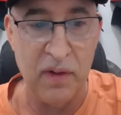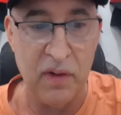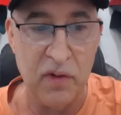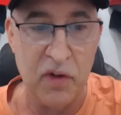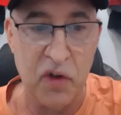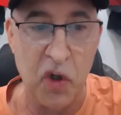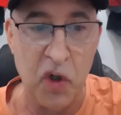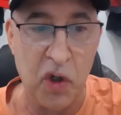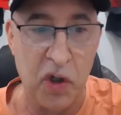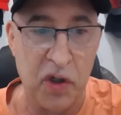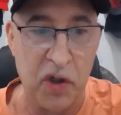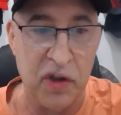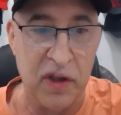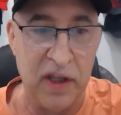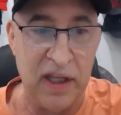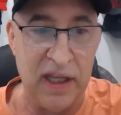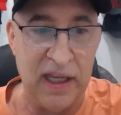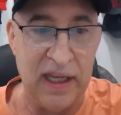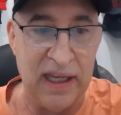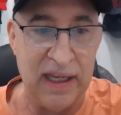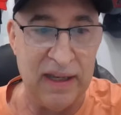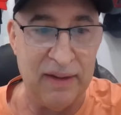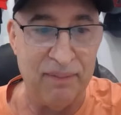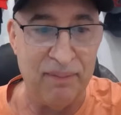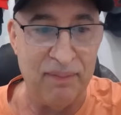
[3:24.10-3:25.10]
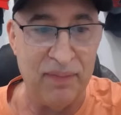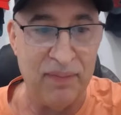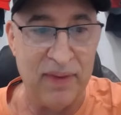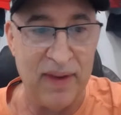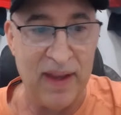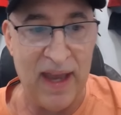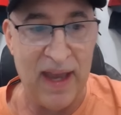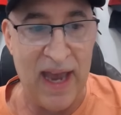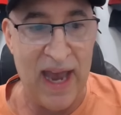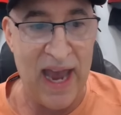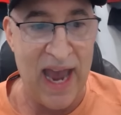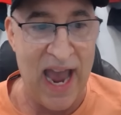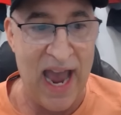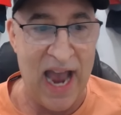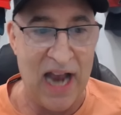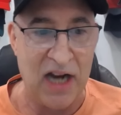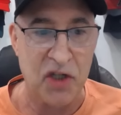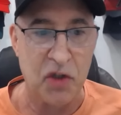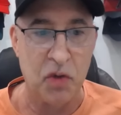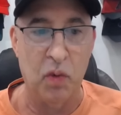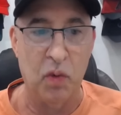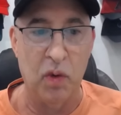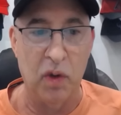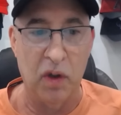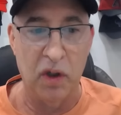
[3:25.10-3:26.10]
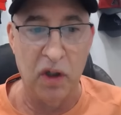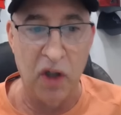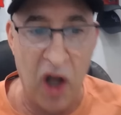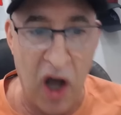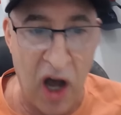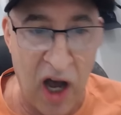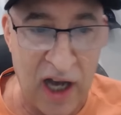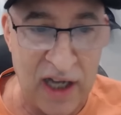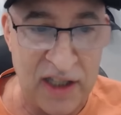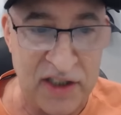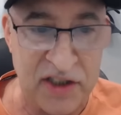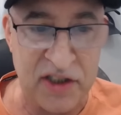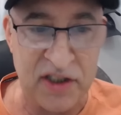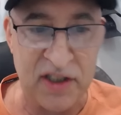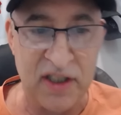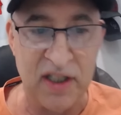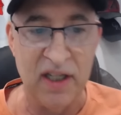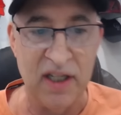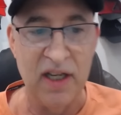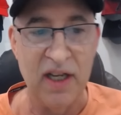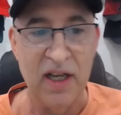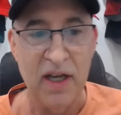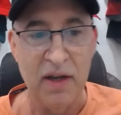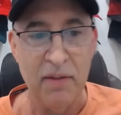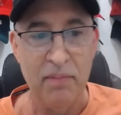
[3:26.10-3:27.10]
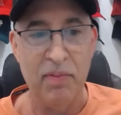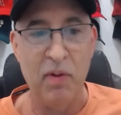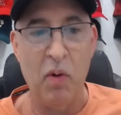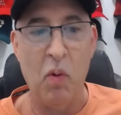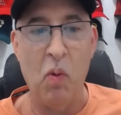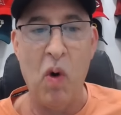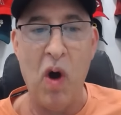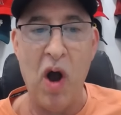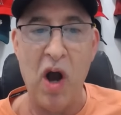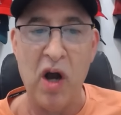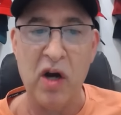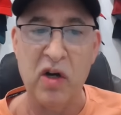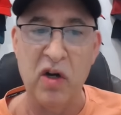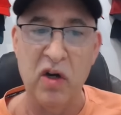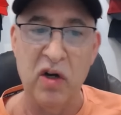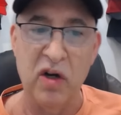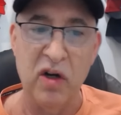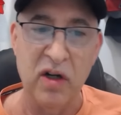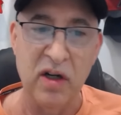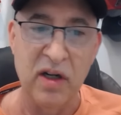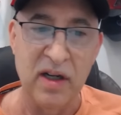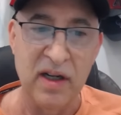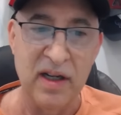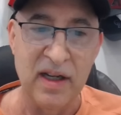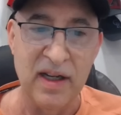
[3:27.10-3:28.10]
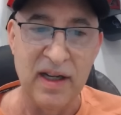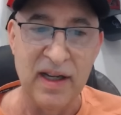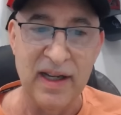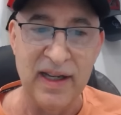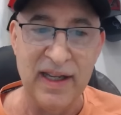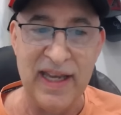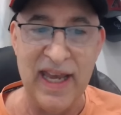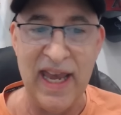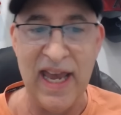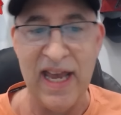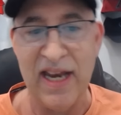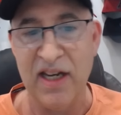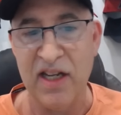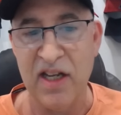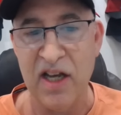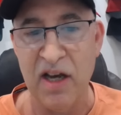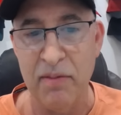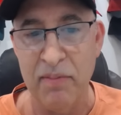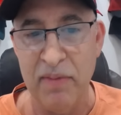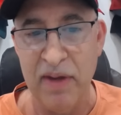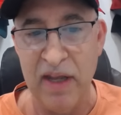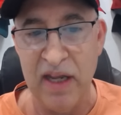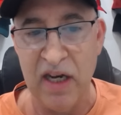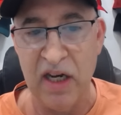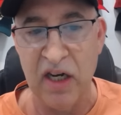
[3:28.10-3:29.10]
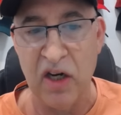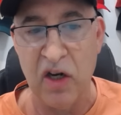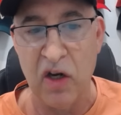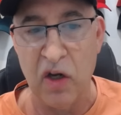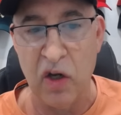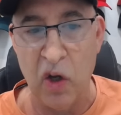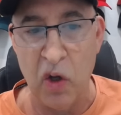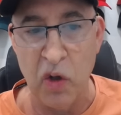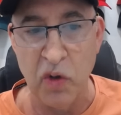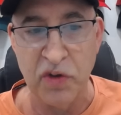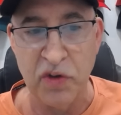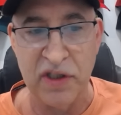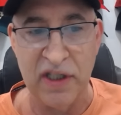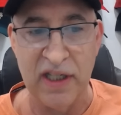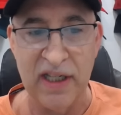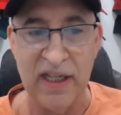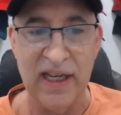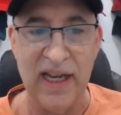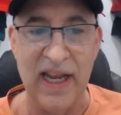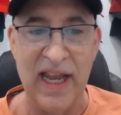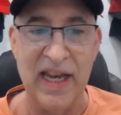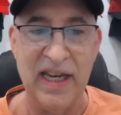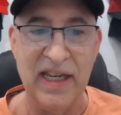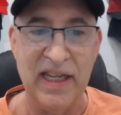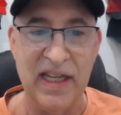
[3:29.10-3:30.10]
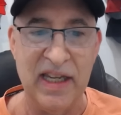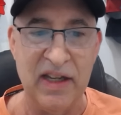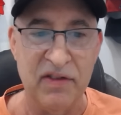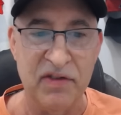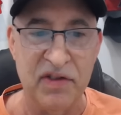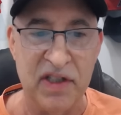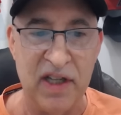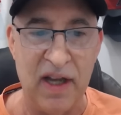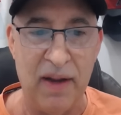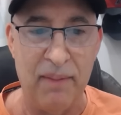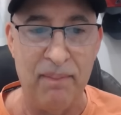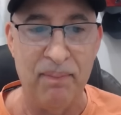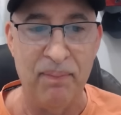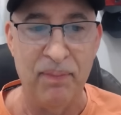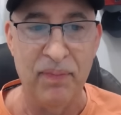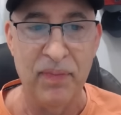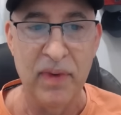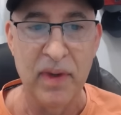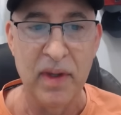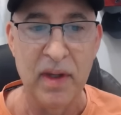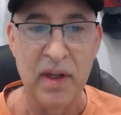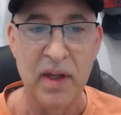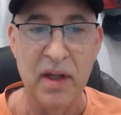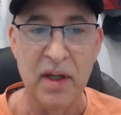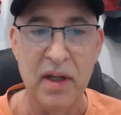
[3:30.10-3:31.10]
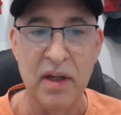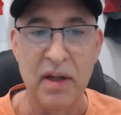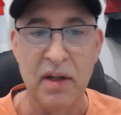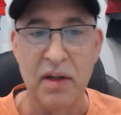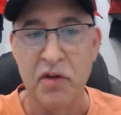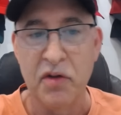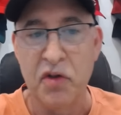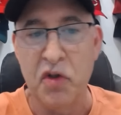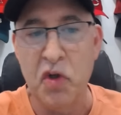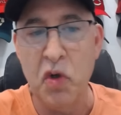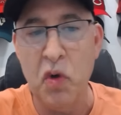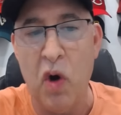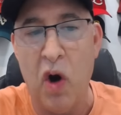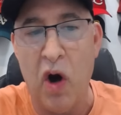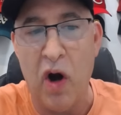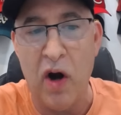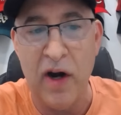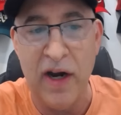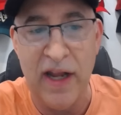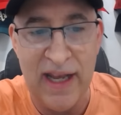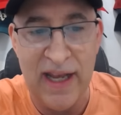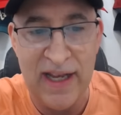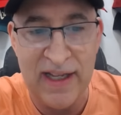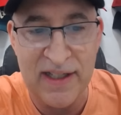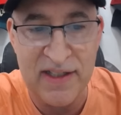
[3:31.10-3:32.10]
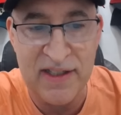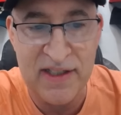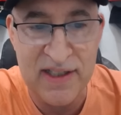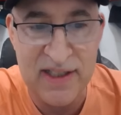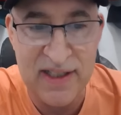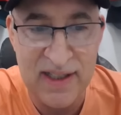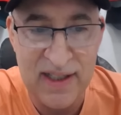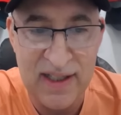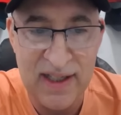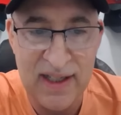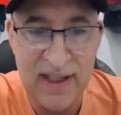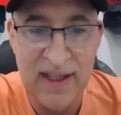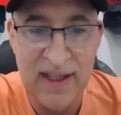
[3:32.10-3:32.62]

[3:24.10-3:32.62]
took the actual loss, but Walker can't come in and close it and gives up 2 hard hits